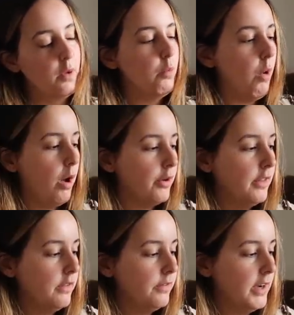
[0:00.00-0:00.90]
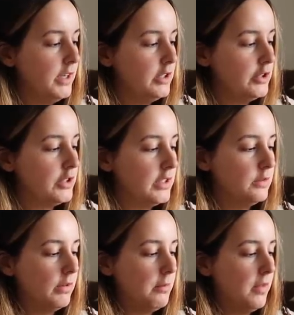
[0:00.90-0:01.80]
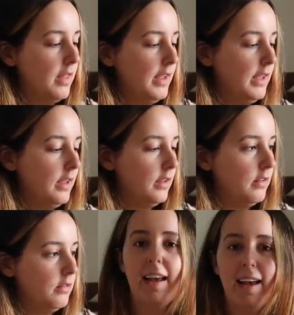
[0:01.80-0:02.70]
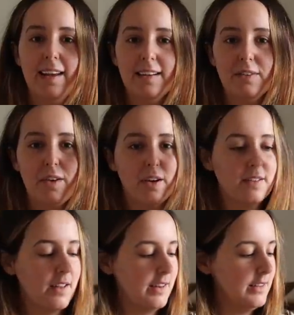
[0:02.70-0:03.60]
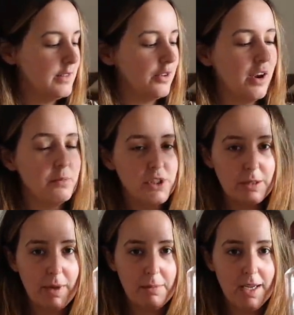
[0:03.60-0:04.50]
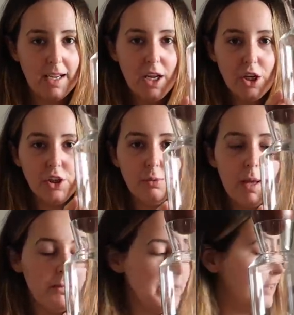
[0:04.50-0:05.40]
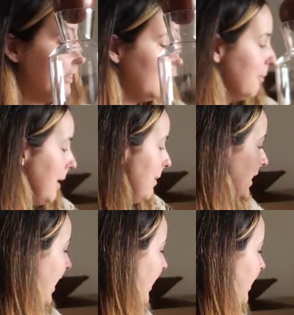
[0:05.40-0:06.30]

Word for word: Water in the fridge is what I'm thinking. Yeah, Indy Fox on Instagram. She made me, you made me get